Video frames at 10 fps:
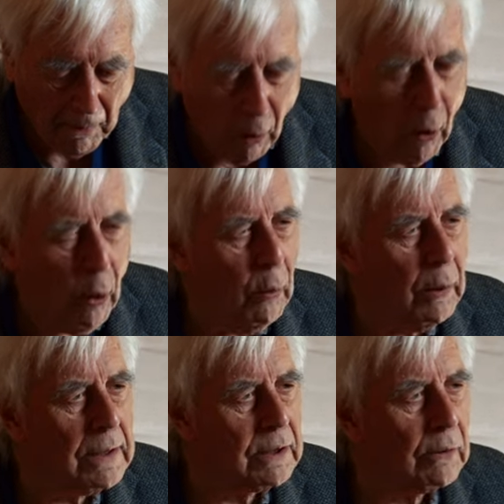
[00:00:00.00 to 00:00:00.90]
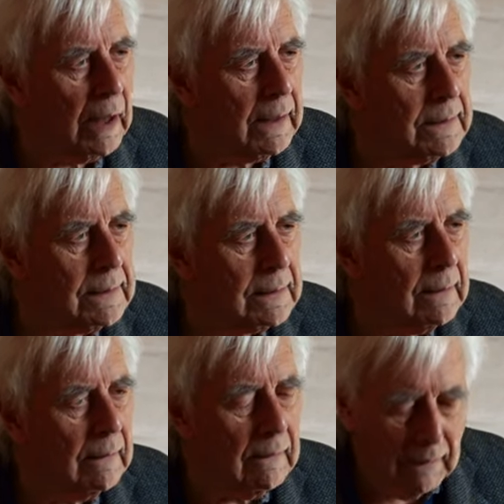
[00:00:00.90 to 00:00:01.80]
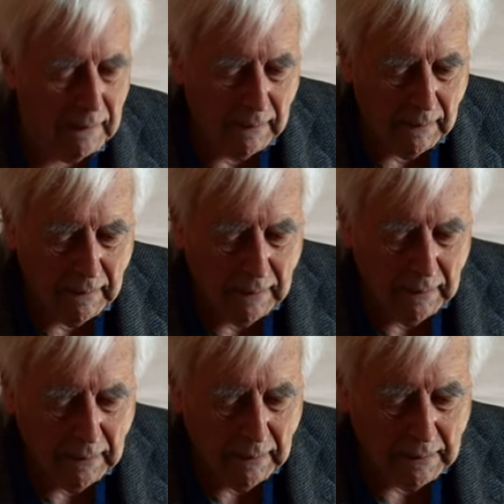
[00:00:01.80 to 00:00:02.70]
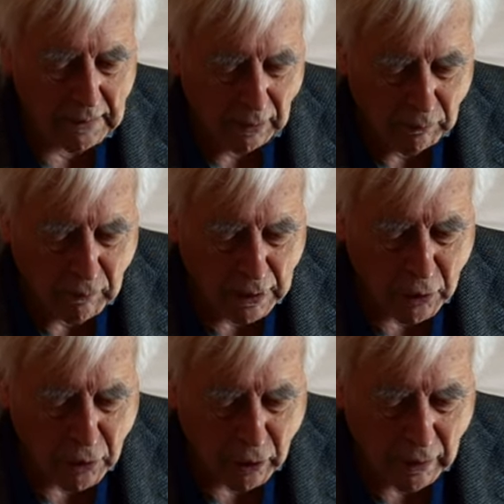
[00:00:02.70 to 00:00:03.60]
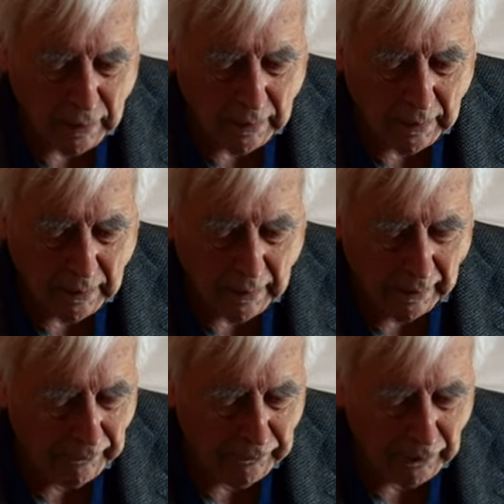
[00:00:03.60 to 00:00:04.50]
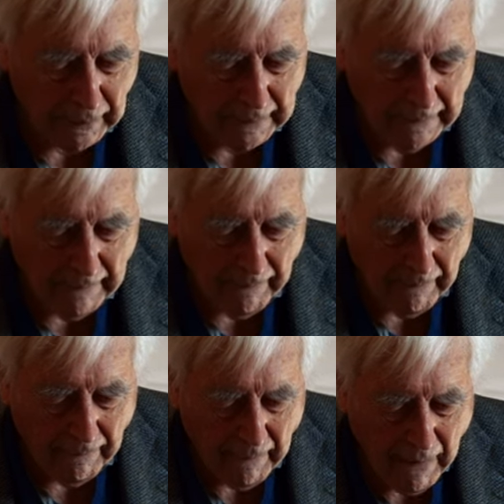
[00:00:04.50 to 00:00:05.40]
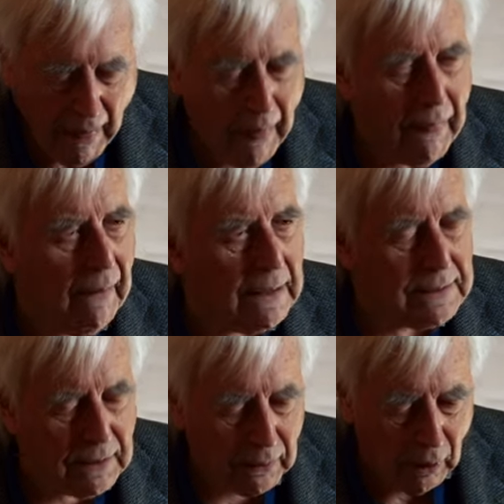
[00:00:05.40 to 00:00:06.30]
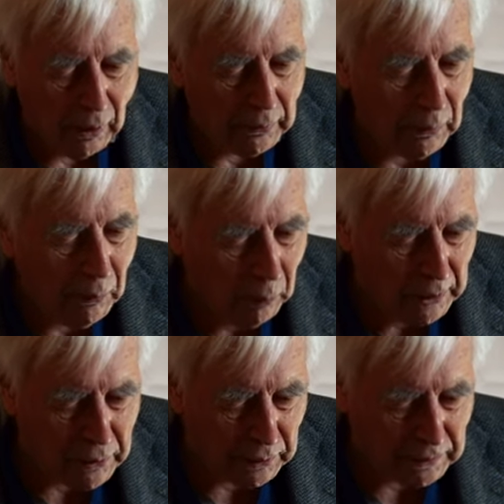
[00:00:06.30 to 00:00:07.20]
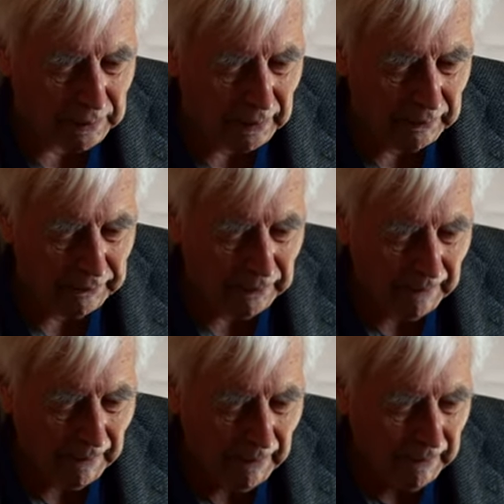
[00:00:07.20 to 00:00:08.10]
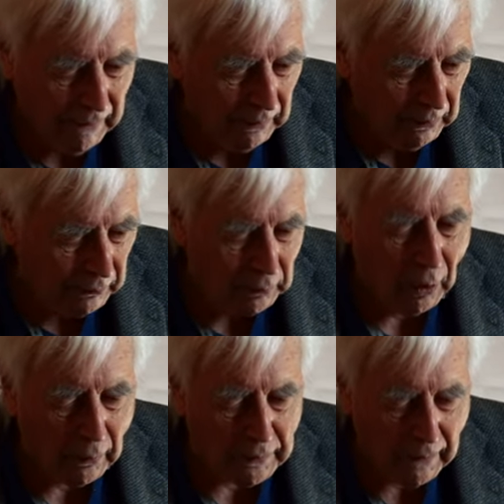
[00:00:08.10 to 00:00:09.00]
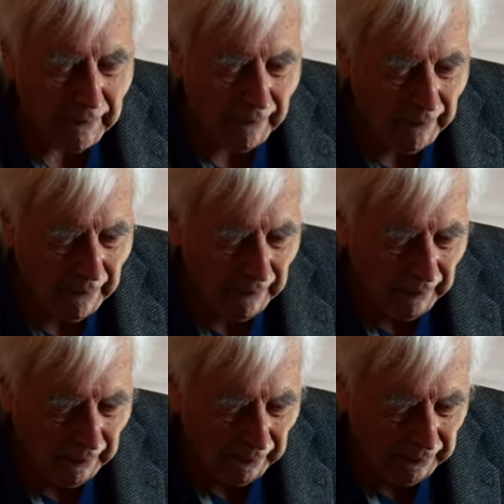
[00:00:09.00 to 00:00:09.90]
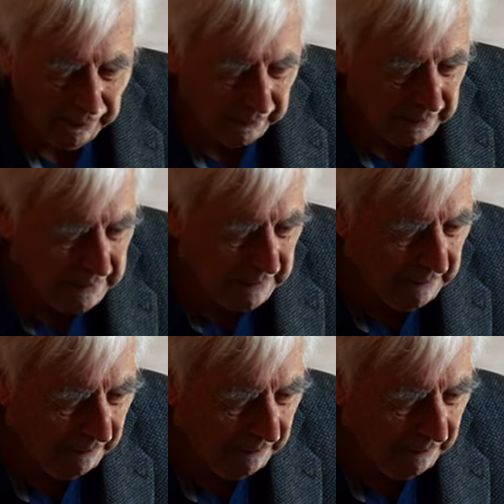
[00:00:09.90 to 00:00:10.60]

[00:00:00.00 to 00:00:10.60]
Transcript: Or who has grace so rich and free? That's the God we should serve, not the